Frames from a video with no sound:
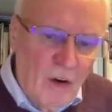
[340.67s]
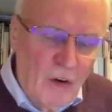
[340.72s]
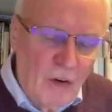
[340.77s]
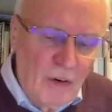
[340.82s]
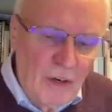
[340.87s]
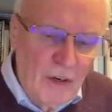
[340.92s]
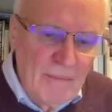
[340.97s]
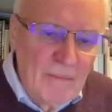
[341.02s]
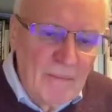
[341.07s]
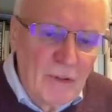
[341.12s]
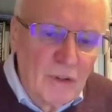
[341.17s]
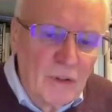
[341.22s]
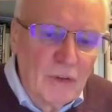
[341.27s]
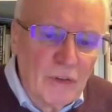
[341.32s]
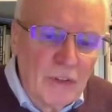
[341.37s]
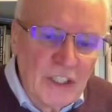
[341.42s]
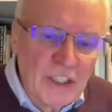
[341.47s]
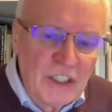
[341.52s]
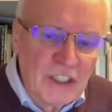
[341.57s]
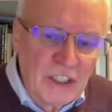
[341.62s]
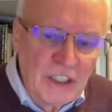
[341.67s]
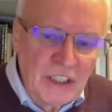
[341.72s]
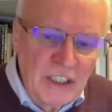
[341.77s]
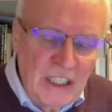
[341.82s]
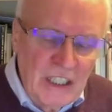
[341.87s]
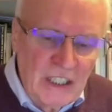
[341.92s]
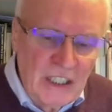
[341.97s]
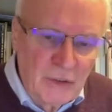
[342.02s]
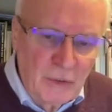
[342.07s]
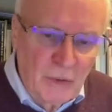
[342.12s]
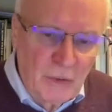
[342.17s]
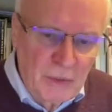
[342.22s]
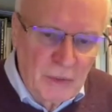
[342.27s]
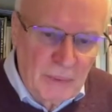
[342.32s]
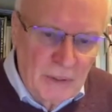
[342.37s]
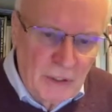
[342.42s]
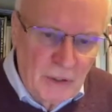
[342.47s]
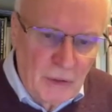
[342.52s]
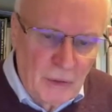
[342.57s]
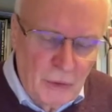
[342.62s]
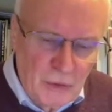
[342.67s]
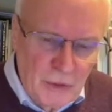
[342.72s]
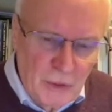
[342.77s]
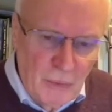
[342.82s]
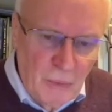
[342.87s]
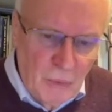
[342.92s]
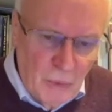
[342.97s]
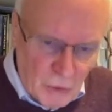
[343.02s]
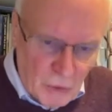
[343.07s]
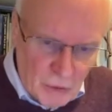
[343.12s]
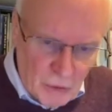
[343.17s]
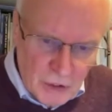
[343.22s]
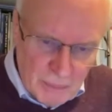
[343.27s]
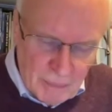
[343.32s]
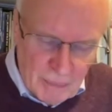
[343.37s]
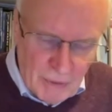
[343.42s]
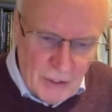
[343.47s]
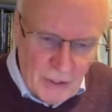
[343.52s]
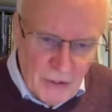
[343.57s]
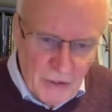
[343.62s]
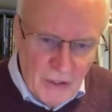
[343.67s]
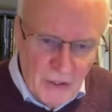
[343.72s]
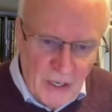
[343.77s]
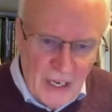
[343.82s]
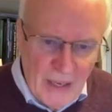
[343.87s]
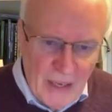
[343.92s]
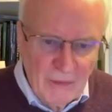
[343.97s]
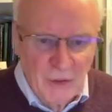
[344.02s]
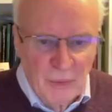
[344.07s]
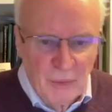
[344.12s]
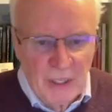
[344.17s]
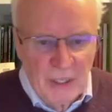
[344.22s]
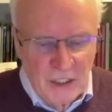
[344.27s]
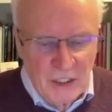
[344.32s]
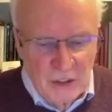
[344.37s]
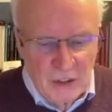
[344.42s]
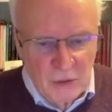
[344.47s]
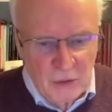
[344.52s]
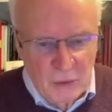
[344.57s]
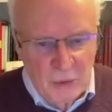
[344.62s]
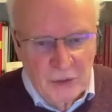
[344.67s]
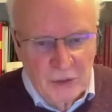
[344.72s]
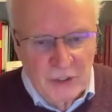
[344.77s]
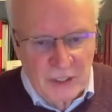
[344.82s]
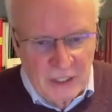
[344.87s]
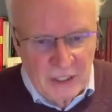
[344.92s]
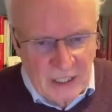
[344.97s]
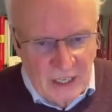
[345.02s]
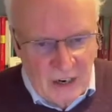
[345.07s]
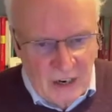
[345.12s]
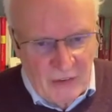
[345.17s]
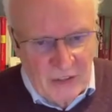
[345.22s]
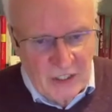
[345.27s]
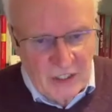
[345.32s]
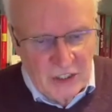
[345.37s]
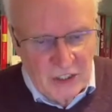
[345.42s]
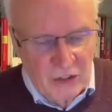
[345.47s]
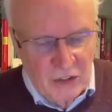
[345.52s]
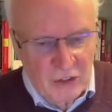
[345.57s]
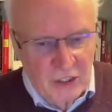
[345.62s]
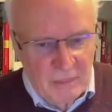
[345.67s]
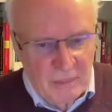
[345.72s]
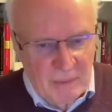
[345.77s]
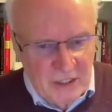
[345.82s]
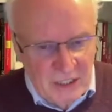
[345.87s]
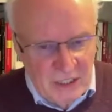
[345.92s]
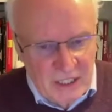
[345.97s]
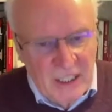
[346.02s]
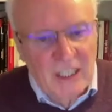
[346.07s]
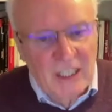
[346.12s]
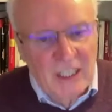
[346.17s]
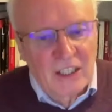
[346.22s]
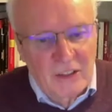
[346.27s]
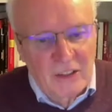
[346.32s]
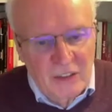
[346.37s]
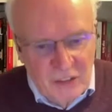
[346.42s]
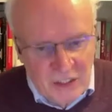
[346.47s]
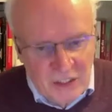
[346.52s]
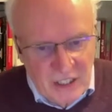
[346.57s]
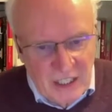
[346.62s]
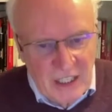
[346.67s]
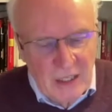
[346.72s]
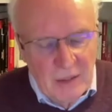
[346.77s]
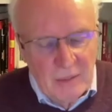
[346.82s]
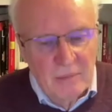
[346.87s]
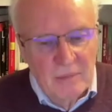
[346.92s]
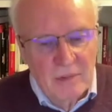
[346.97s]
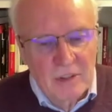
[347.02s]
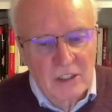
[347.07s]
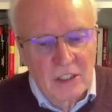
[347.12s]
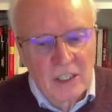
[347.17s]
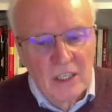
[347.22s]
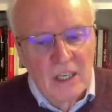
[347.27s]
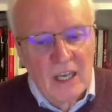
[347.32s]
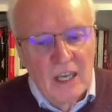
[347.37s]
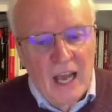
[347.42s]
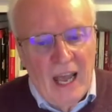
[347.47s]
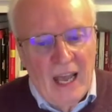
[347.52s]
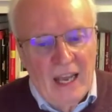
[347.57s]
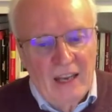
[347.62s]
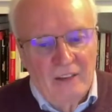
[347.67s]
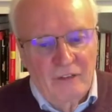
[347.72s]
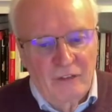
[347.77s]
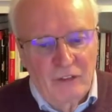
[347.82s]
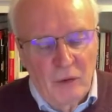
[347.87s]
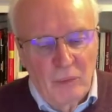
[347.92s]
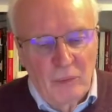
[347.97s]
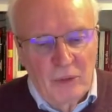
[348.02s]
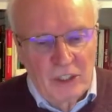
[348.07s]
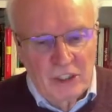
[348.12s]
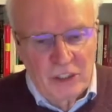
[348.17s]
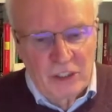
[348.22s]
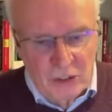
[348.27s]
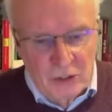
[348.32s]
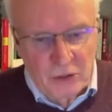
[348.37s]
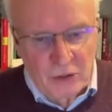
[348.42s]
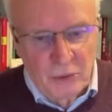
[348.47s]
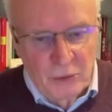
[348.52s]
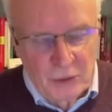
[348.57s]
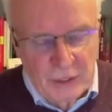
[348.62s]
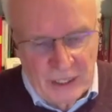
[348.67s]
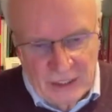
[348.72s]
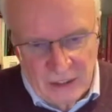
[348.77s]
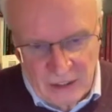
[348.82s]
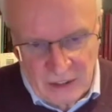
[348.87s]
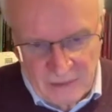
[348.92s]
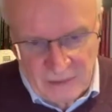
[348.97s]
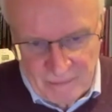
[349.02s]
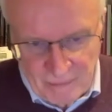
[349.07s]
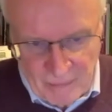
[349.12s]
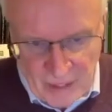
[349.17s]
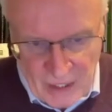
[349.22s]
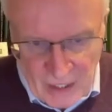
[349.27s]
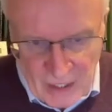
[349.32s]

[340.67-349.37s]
or in more recent years, what's been called award programs, where schools encourage to look at particular themes and from which the school gets